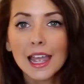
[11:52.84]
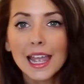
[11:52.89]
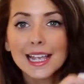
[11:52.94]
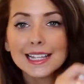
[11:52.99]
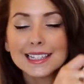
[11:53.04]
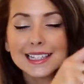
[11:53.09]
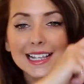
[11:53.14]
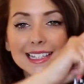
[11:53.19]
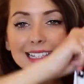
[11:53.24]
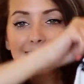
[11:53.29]

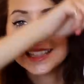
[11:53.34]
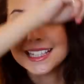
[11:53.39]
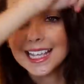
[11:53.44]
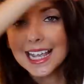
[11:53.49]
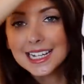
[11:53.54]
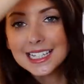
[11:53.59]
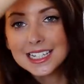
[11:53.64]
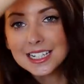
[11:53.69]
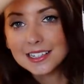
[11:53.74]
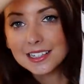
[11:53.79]
It's a
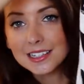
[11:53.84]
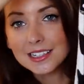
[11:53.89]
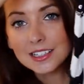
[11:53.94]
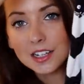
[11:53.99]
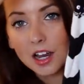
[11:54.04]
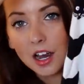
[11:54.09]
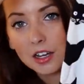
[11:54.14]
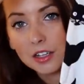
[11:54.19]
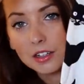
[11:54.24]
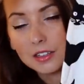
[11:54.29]
skater
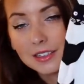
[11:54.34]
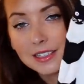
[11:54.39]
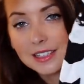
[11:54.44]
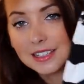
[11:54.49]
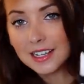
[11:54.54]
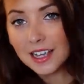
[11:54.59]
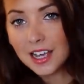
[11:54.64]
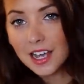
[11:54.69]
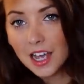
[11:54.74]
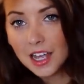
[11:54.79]
style
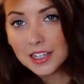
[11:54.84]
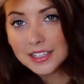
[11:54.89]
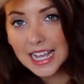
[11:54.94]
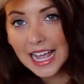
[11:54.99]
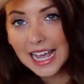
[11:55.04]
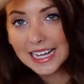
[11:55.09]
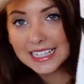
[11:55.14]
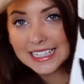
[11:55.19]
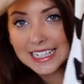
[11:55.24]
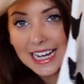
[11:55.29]
skirt
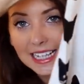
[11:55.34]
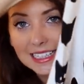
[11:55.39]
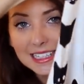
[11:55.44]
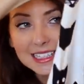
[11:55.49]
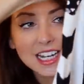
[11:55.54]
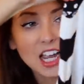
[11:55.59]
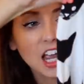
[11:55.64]
and it has